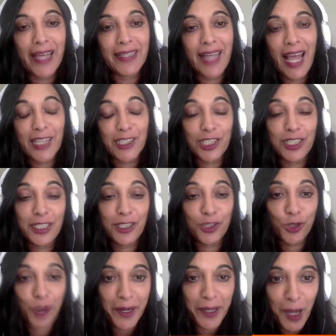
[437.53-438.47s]
and actually
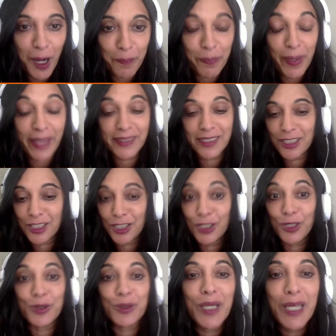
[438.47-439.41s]
try our best
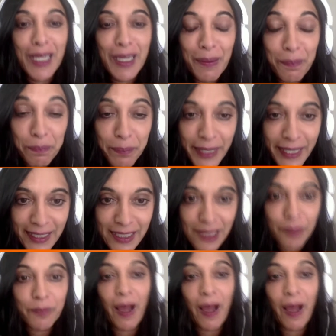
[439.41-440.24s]
to meet